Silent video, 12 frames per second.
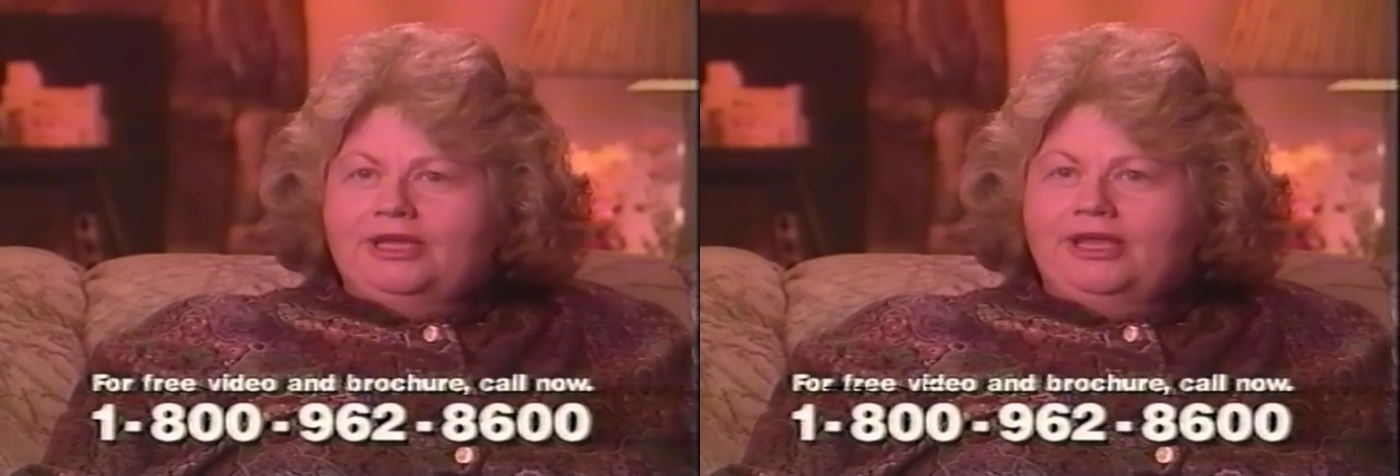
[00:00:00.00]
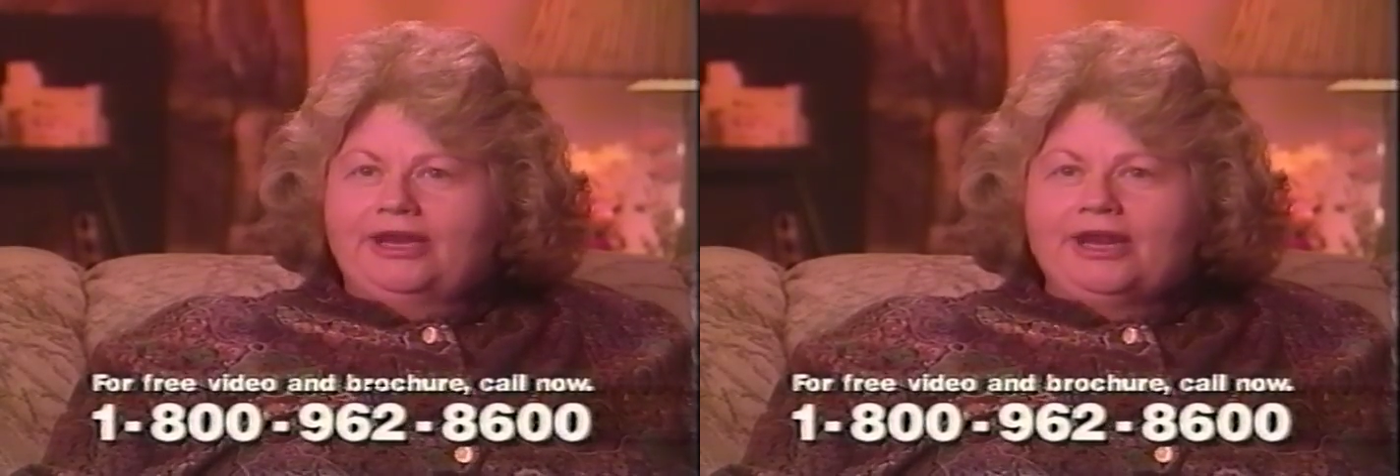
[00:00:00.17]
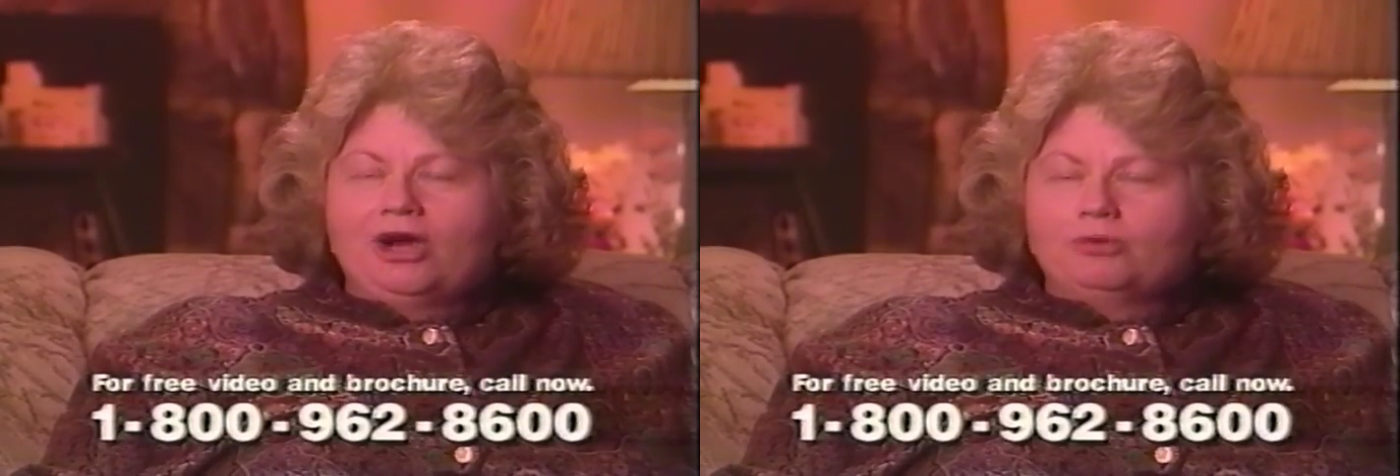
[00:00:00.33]

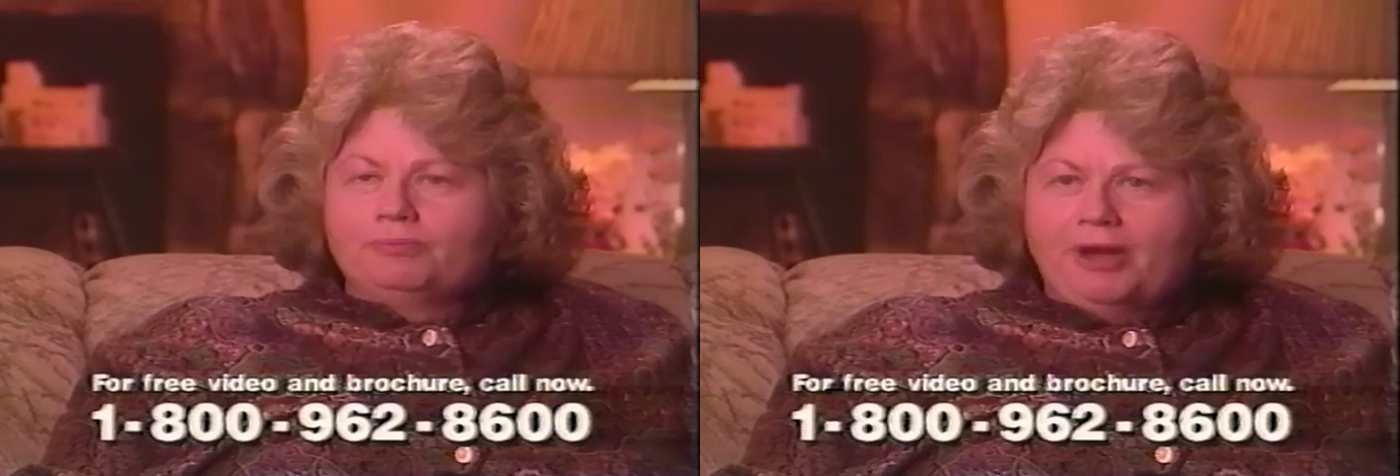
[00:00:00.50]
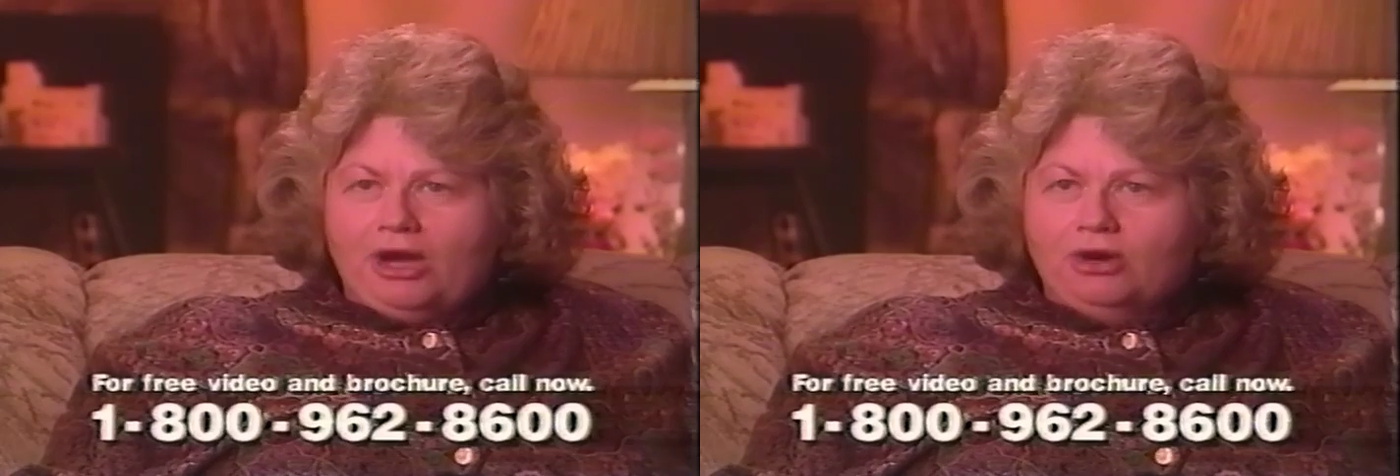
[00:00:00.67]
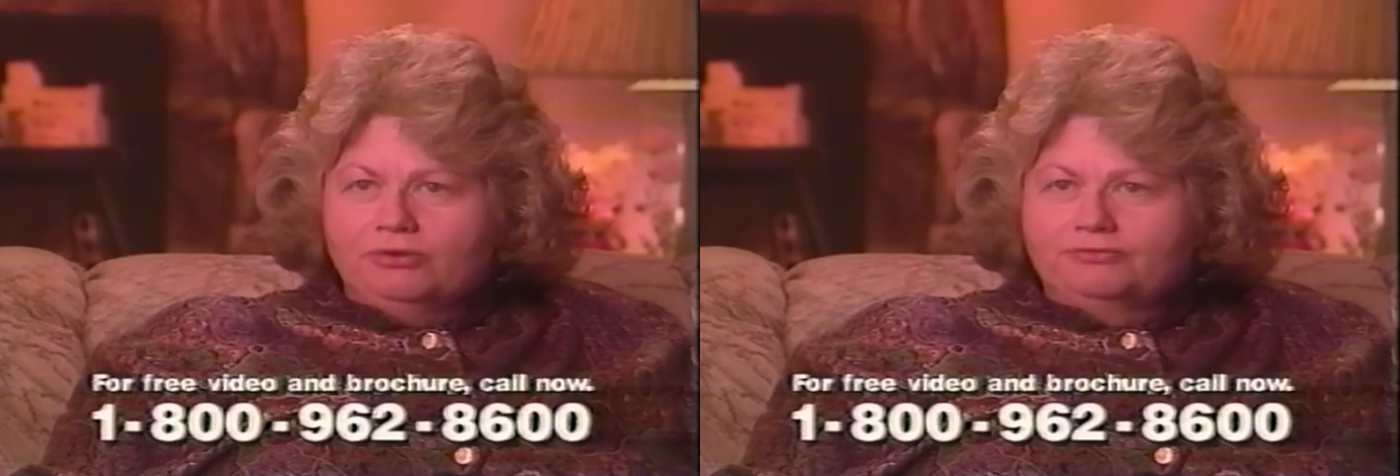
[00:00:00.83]
and how
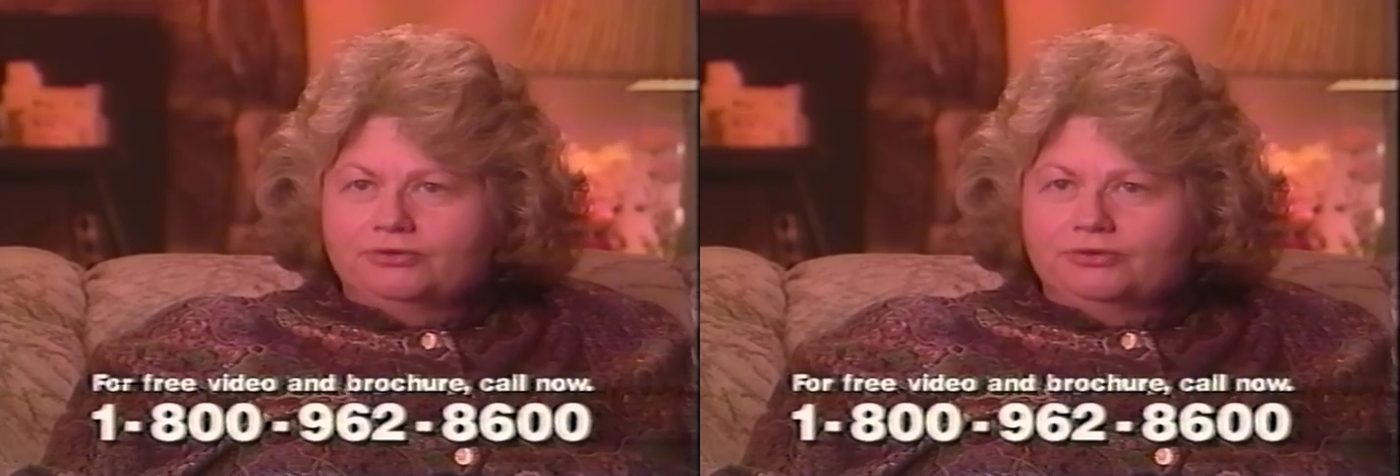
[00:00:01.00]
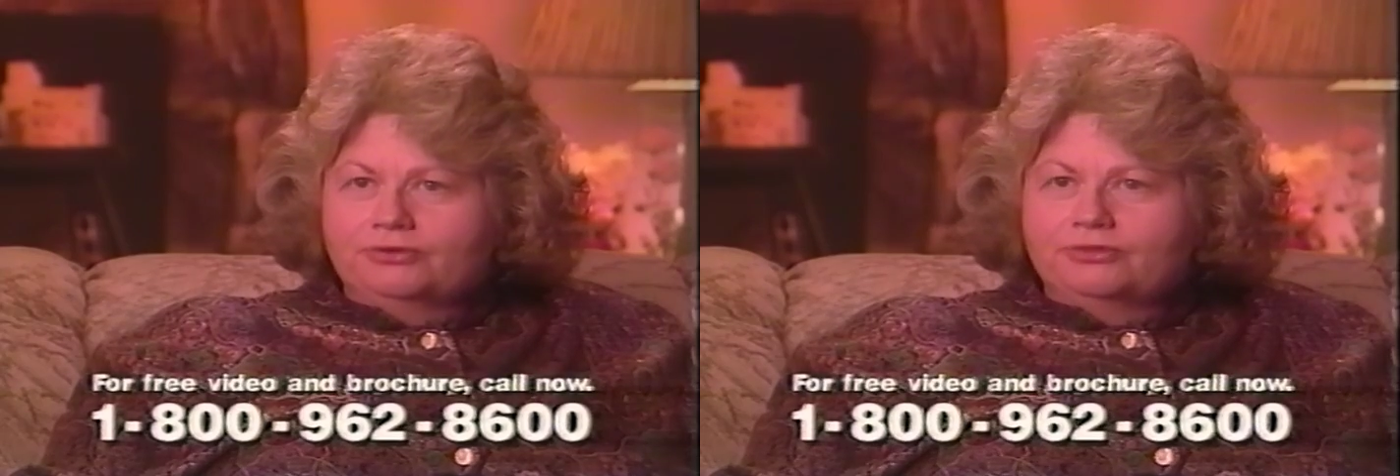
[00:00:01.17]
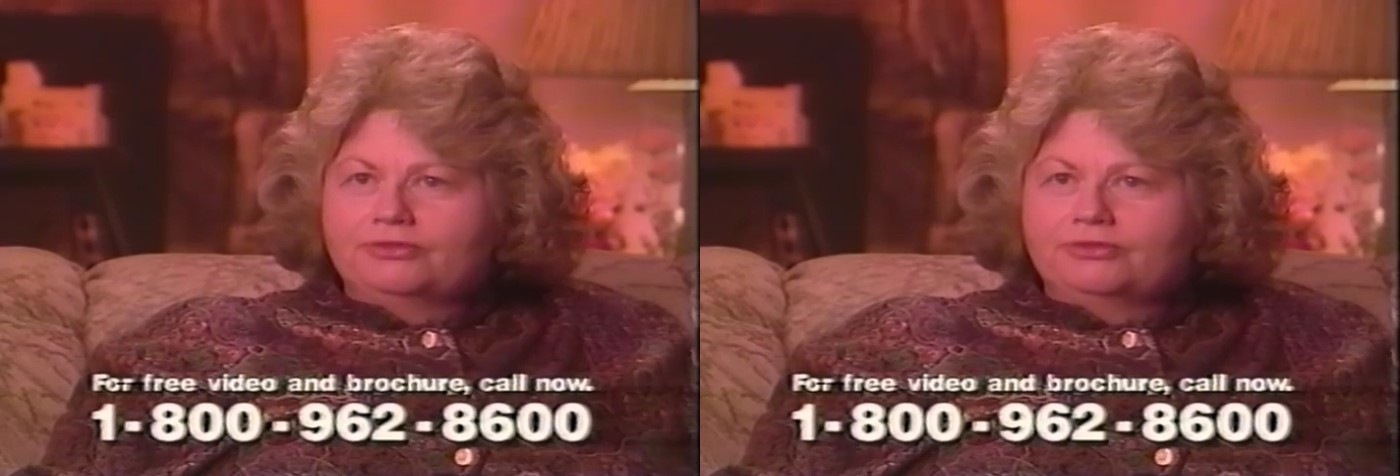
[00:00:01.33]
powerful